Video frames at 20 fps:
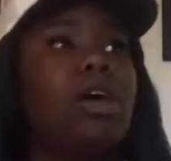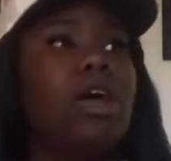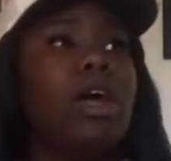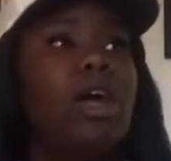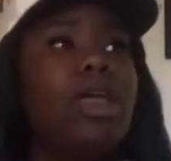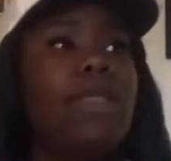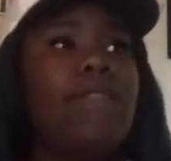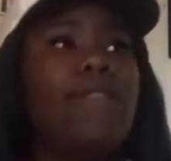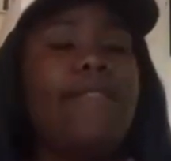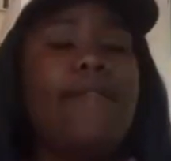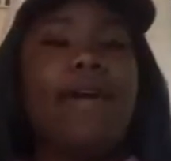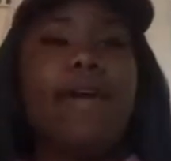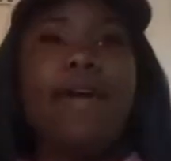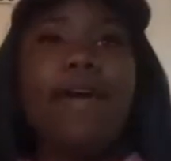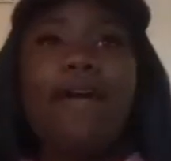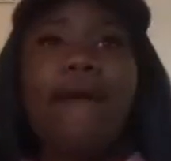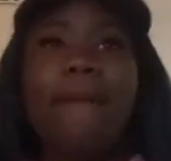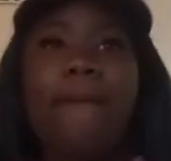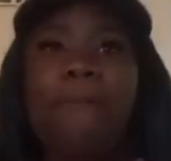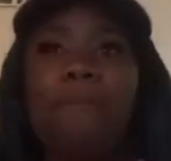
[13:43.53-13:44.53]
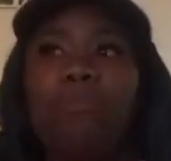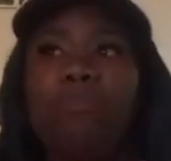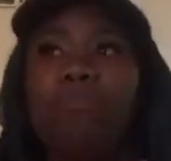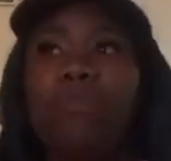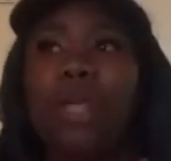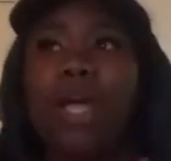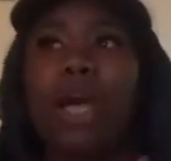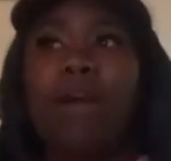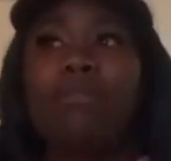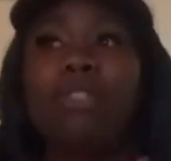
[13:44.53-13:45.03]
And then
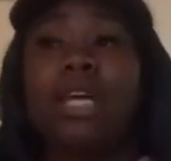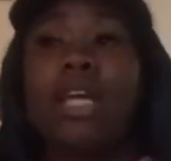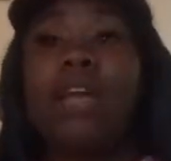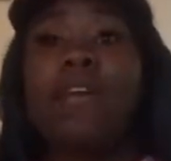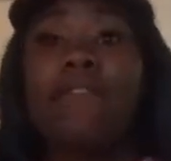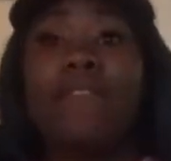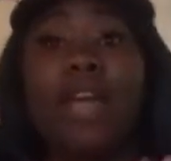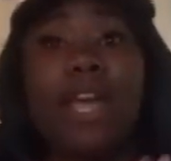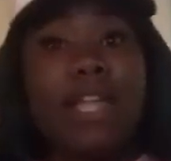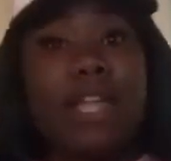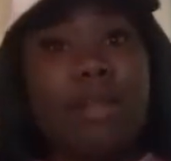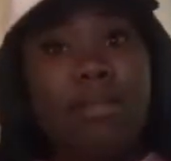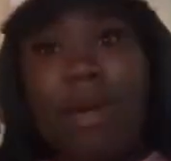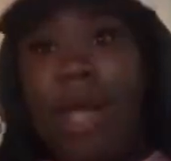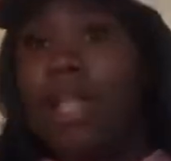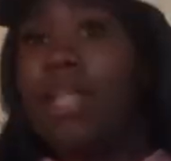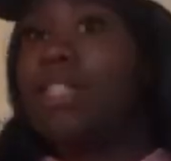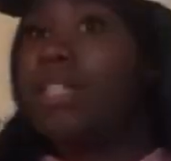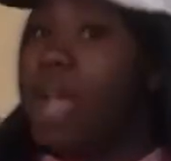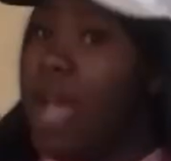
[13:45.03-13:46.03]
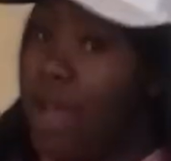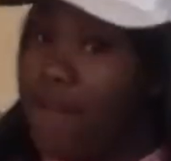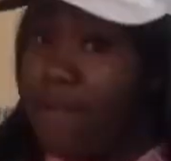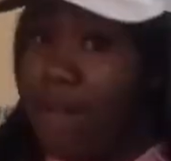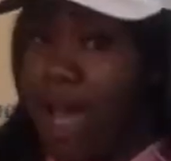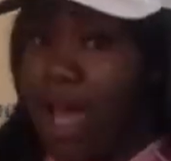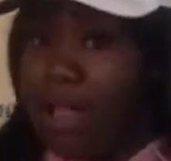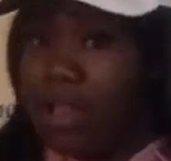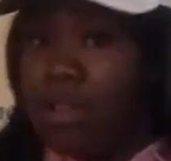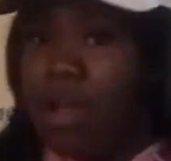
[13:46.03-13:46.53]
I was like, if anybody should
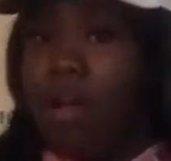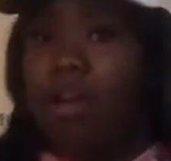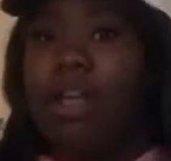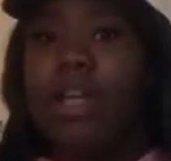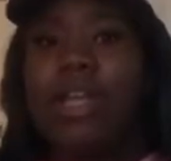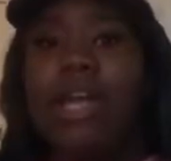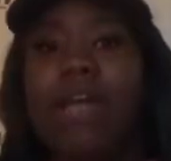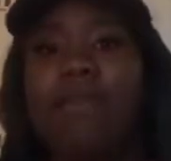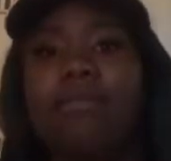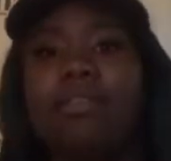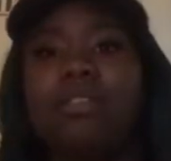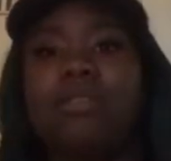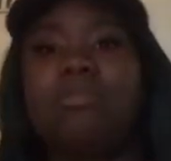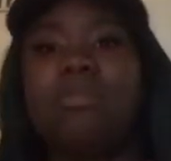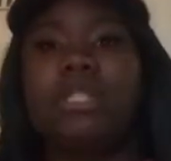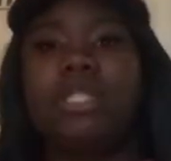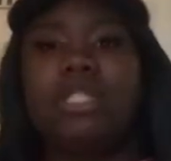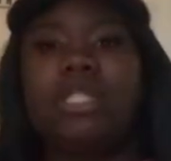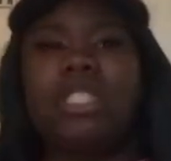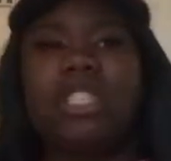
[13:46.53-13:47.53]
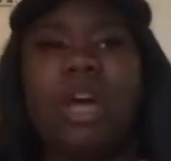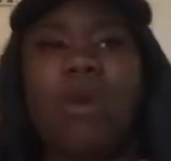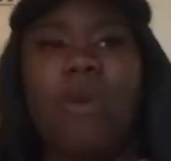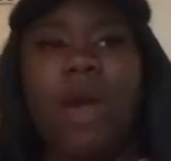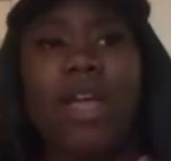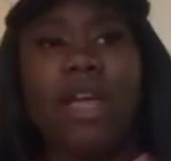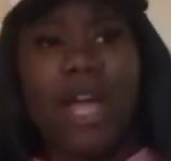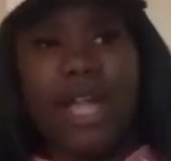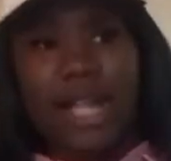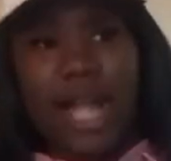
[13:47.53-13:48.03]
have no, he came up to me and he was like,
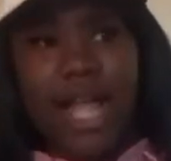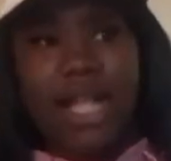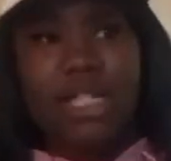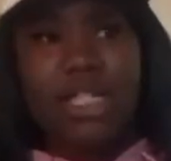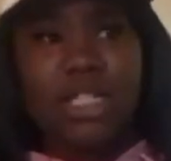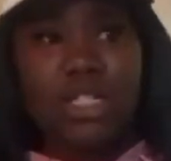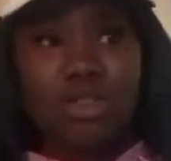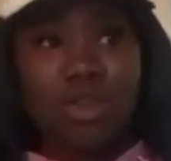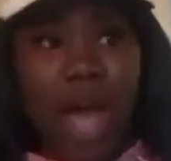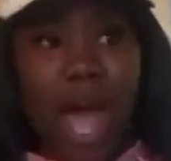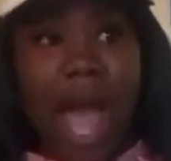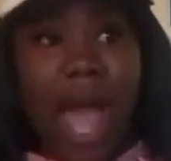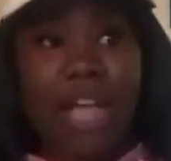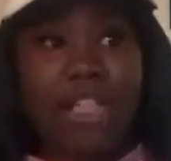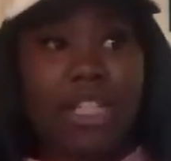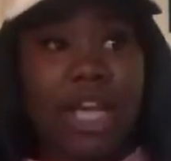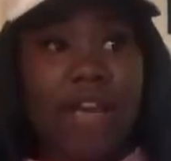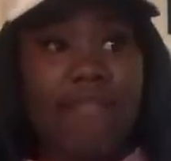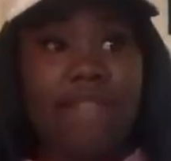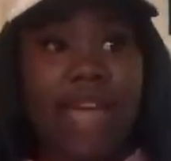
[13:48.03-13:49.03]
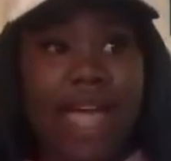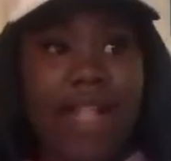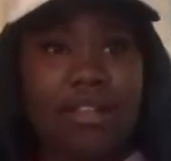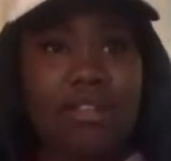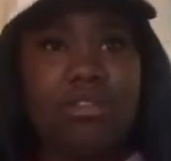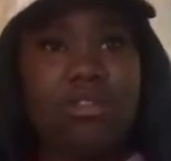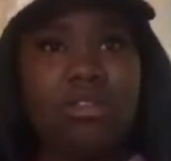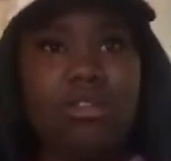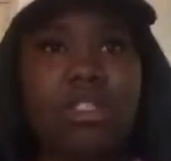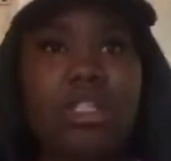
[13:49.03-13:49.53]
why you got an attitude? I should have the
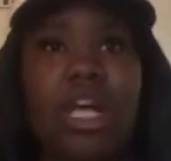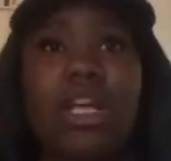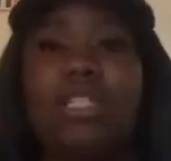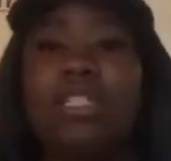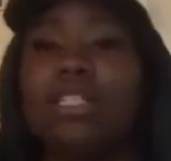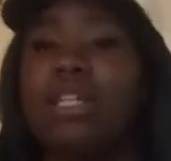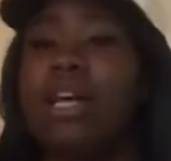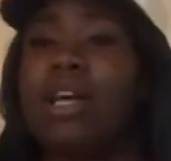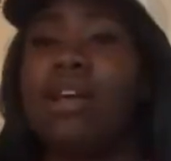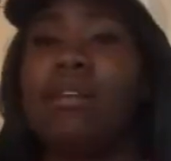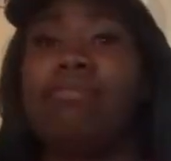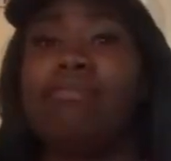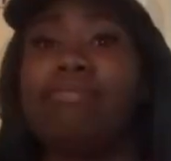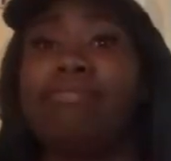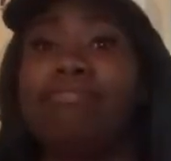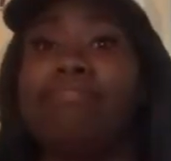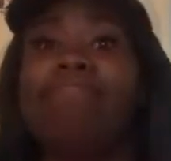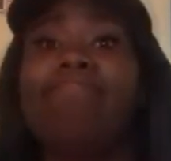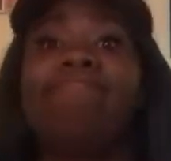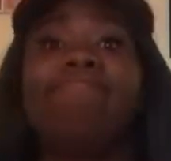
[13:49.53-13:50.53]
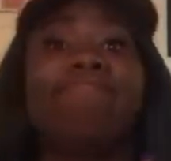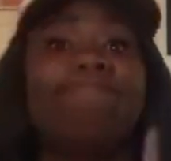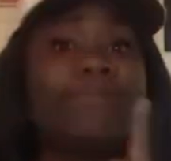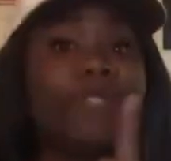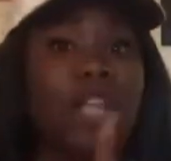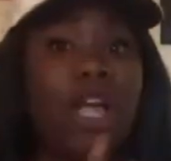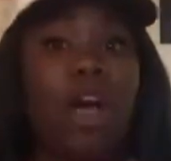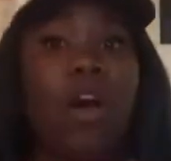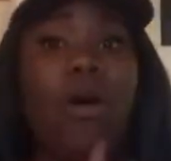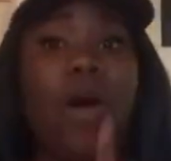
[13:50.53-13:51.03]
attitude. And I was like,
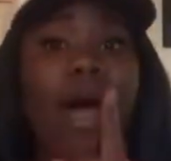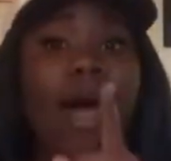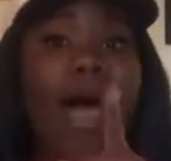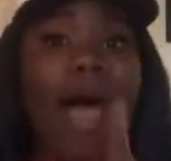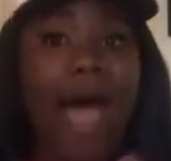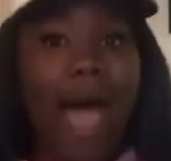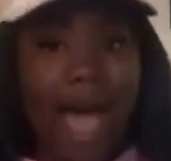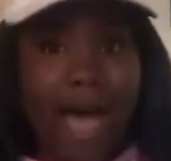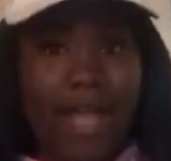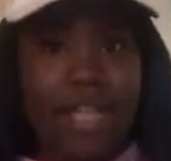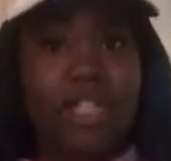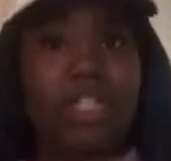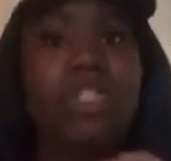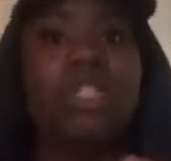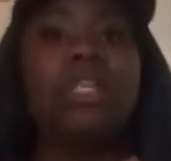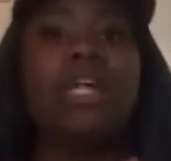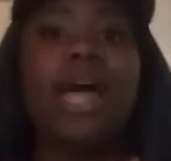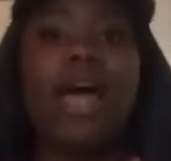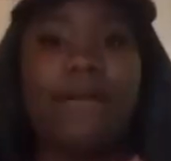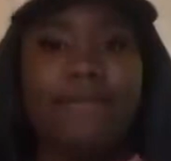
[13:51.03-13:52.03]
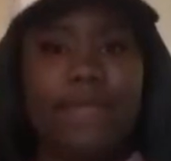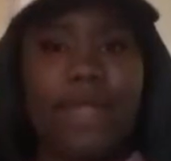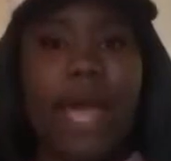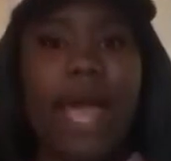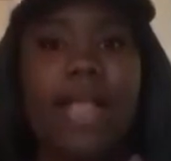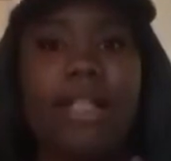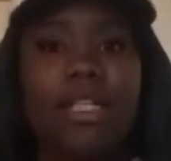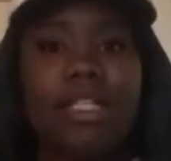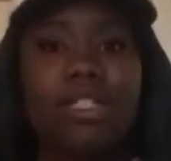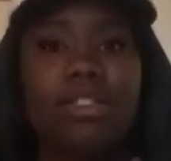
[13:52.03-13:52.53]
no, I should have the
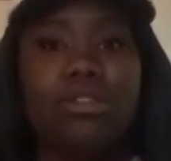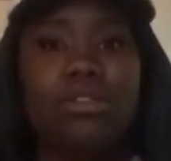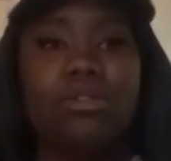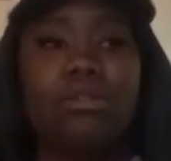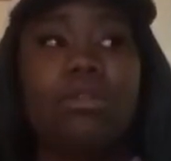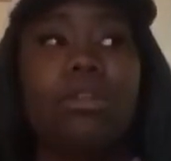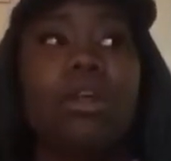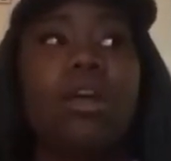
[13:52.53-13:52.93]
attitude.